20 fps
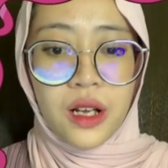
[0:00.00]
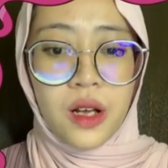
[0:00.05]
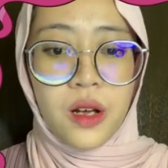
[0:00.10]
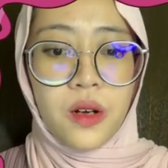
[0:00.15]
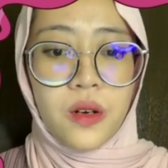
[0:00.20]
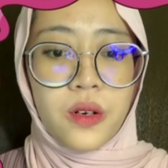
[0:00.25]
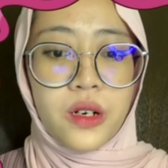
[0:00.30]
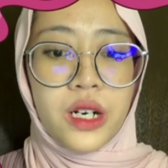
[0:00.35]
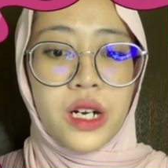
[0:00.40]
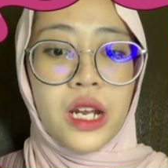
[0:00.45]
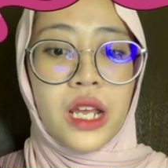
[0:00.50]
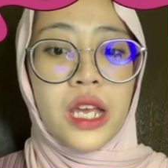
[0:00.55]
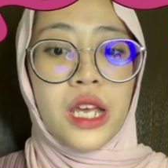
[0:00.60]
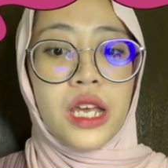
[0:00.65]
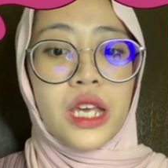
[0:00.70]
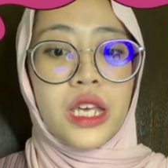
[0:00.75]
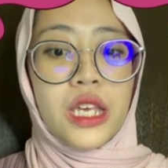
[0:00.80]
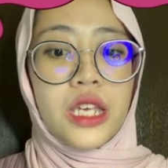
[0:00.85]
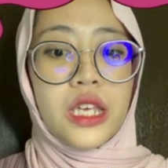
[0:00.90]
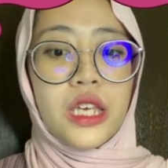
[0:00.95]
Or
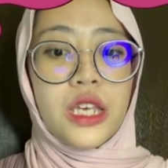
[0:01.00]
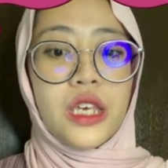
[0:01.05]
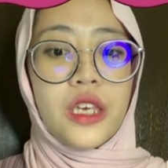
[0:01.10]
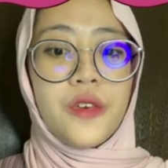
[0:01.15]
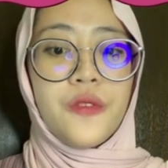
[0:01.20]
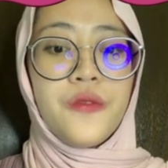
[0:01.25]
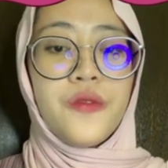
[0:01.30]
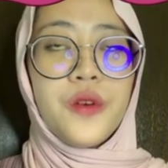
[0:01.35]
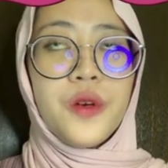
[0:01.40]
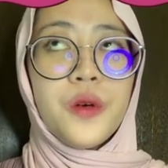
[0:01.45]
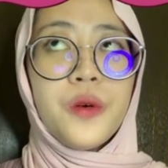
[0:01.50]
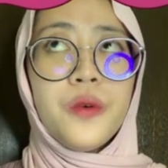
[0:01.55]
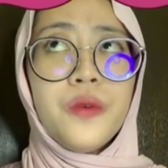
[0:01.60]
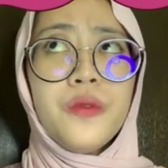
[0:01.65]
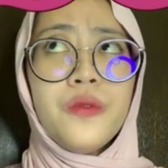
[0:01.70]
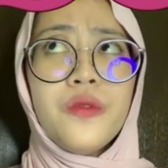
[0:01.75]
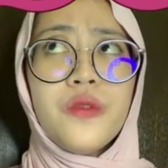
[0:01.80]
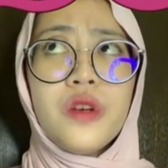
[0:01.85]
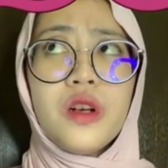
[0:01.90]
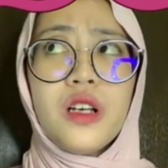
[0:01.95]
if you
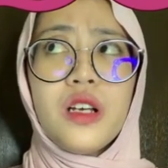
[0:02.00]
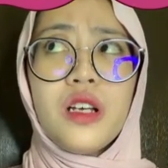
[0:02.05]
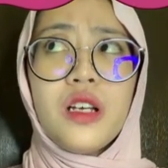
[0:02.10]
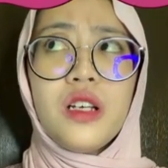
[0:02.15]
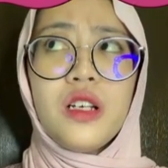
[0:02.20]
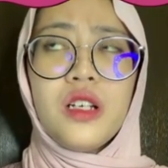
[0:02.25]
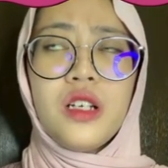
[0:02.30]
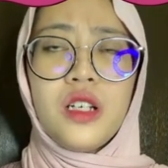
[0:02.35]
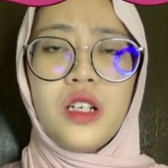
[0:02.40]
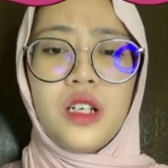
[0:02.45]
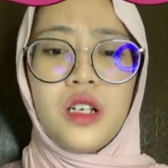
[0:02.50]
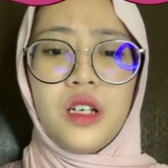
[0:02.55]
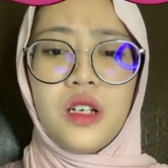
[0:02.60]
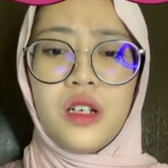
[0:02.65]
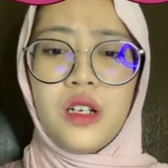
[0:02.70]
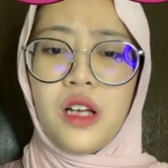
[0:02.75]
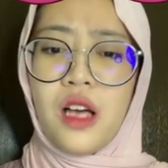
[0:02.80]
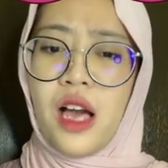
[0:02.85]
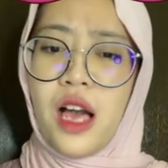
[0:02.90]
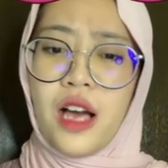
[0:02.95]

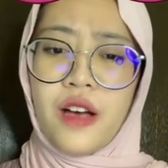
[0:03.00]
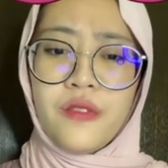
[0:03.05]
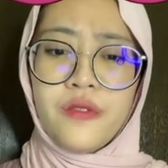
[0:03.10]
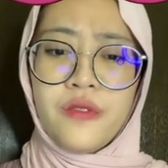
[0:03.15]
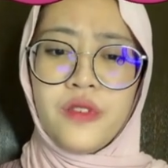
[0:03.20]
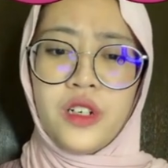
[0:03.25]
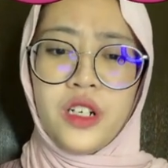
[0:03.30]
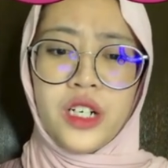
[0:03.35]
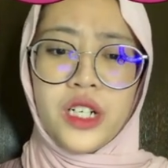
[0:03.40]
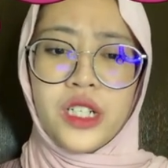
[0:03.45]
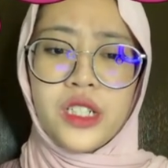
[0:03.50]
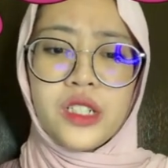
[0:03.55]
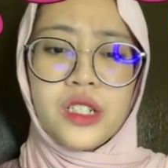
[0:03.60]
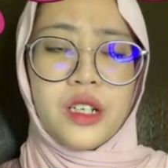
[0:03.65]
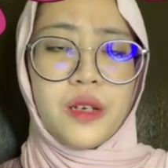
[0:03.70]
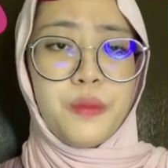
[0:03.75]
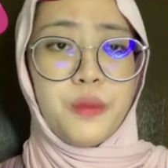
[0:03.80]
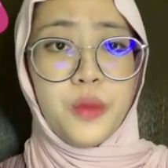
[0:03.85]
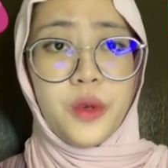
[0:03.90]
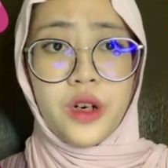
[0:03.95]
have heard
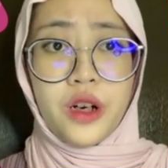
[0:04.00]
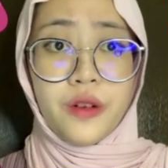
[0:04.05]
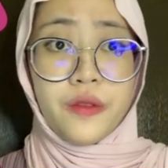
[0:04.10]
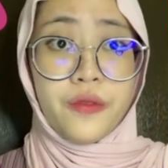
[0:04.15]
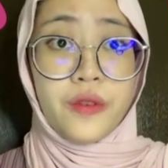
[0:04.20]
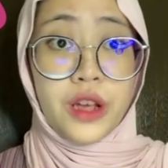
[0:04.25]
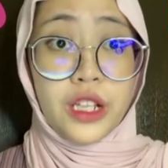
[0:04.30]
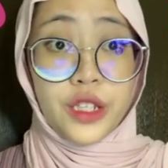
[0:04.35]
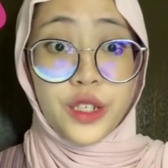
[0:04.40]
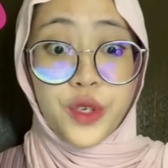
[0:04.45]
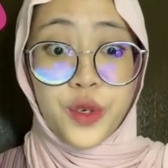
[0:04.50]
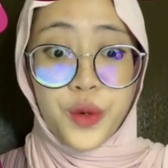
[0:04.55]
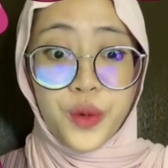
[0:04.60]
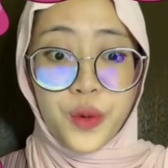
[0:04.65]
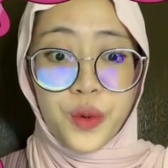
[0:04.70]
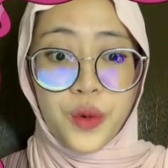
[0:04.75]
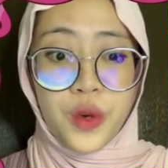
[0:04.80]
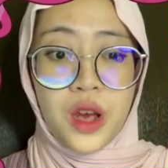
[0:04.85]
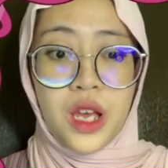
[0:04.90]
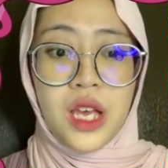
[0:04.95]
moral
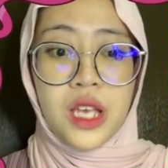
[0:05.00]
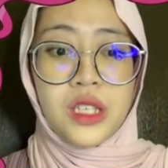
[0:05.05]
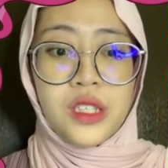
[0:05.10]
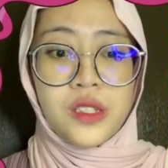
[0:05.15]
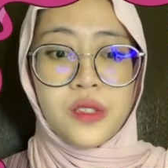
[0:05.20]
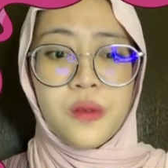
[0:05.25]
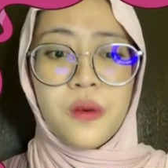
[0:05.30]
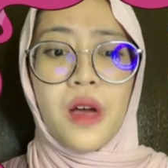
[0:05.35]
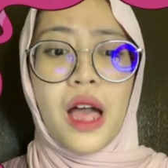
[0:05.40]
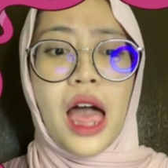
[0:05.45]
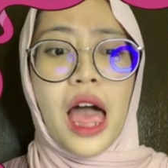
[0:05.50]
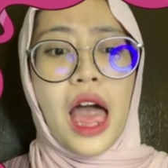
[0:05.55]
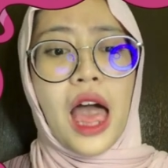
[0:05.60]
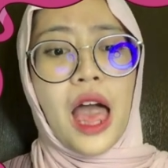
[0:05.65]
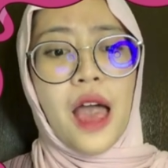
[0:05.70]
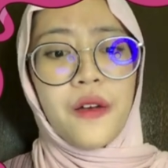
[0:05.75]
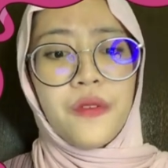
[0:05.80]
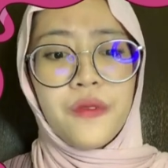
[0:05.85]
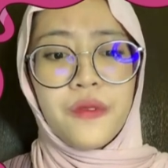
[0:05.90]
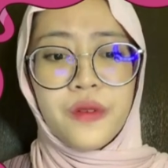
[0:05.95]
value, so
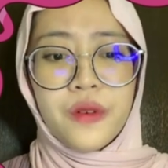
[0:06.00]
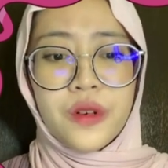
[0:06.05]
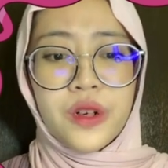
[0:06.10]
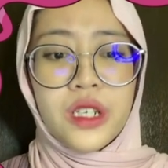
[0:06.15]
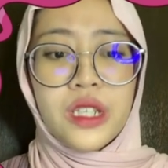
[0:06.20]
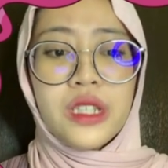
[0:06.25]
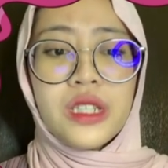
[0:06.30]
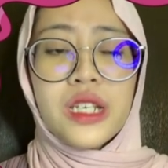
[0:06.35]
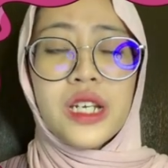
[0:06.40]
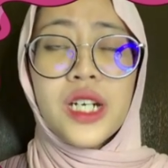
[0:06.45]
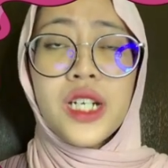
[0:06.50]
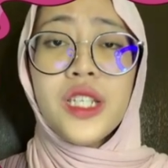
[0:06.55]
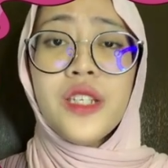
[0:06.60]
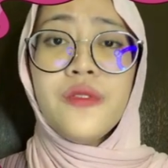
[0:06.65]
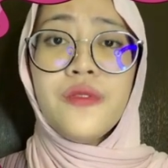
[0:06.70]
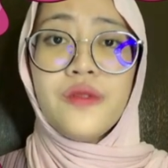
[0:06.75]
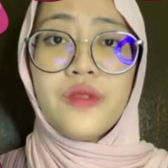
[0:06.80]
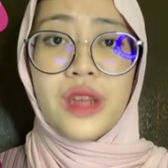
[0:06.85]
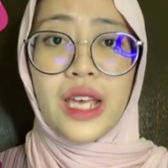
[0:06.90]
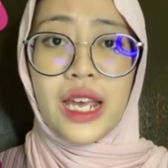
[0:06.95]
every
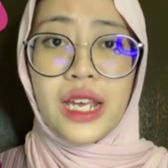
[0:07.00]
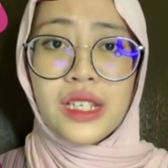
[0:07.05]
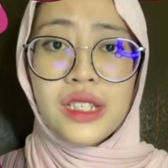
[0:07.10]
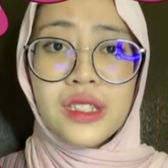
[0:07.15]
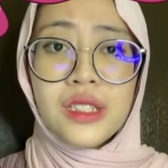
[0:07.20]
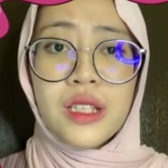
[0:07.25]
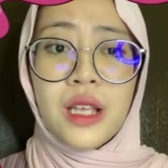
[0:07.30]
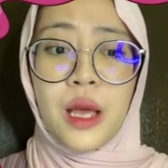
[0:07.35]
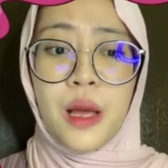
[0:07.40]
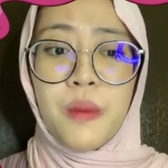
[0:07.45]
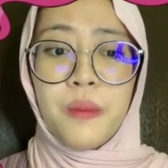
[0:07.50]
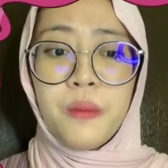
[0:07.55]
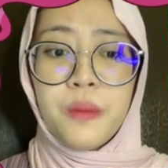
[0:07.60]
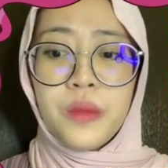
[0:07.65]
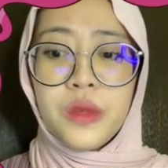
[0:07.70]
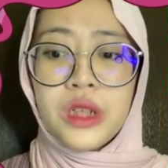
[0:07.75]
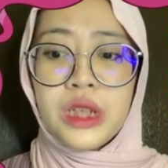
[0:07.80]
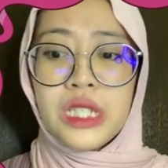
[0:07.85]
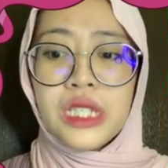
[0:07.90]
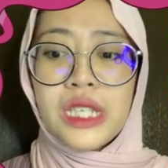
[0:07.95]
narrative text
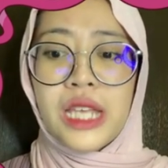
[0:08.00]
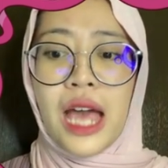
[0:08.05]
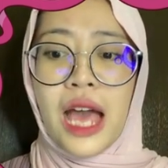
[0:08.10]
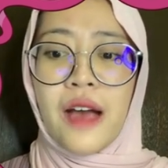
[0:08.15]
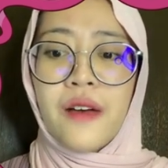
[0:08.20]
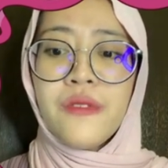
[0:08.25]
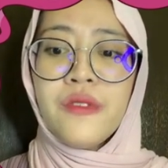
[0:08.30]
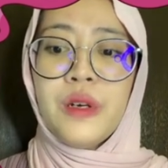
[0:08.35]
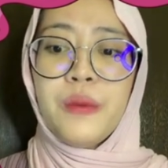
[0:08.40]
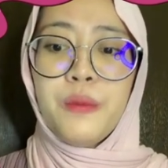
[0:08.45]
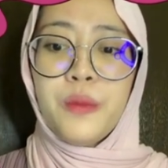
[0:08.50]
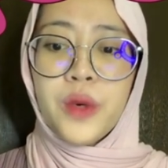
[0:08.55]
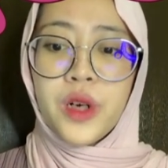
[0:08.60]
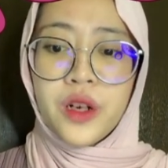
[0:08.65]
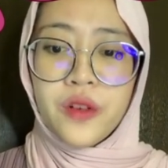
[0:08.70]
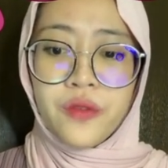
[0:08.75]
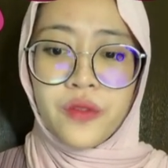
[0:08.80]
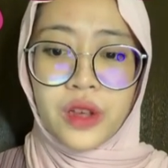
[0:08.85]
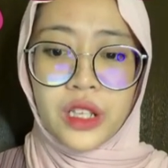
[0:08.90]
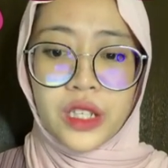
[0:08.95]
must have a moral
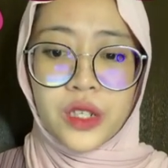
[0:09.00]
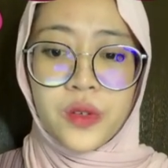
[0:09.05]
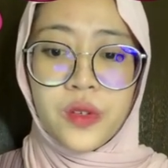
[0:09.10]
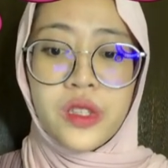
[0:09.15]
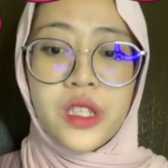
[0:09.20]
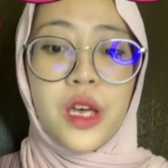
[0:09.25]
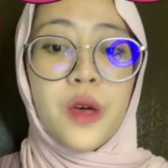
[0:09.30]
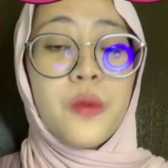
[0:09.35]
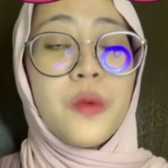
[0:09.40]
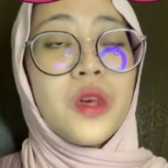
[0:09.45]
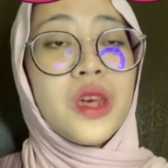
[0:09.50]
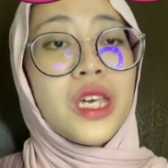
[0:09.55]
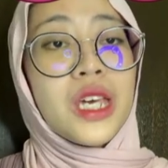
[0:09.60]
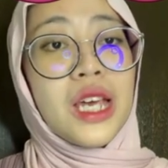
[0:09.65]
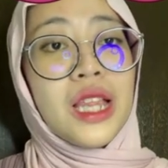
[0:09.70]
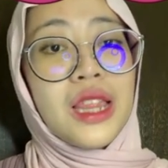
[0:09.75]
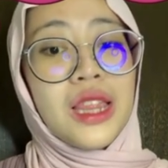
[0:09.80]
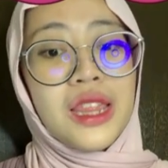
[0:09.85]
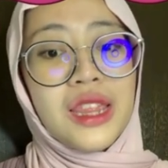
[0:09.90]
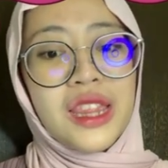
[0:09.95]
value that we
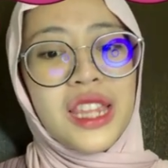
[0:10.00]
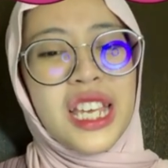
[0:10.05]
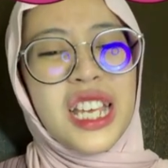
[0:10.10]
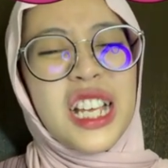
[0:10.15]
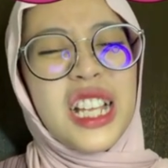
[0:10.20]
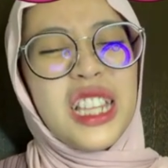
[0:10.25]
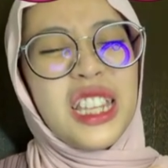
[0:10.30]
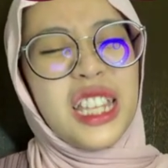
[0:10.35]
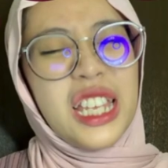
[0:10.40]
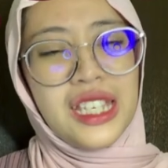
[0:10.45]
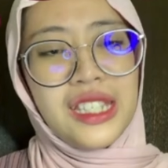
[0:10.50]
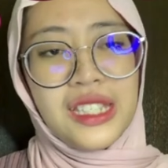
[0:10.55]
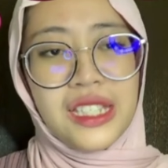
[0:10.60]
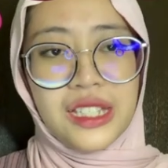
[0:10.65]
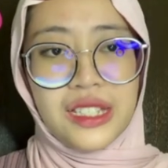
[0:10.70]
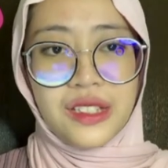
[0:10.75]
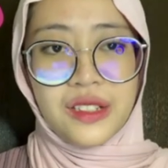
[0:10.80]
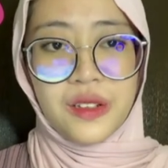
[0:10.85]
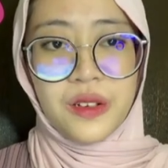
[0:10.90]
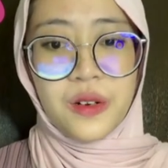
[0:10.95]
can take
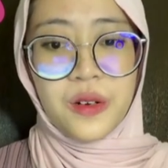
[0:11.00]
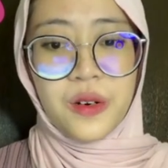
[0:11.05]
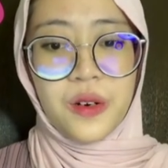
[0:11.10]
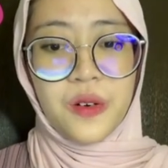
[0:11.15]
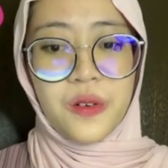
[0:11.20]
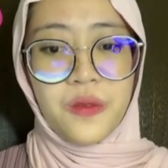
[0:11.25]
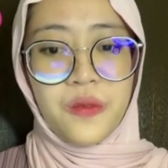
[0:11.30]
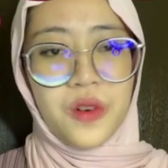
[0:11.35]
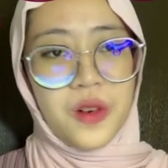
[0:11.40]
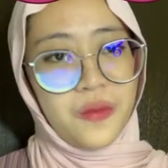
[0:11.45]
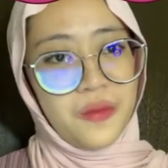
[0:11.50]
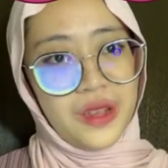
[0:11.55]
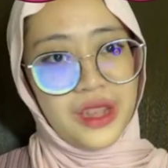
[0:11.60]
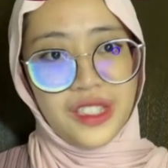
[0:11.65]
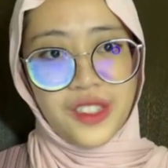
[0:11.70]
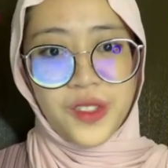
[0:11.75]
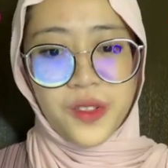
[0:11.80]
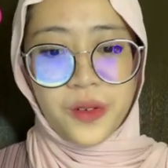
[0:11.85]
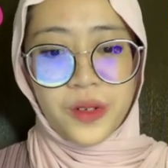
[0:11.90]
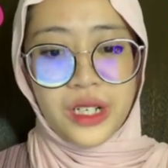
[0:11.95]
lesson from the
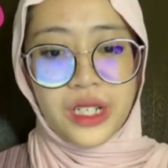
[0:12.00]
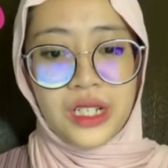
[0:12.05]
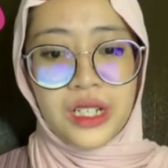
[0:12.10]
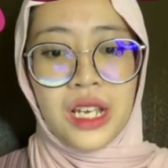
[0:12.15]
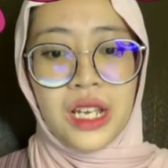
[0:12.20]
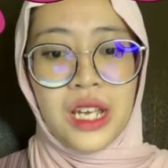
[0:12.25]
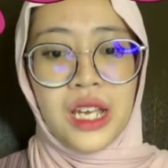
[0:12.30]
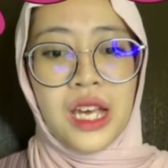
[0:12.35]
story.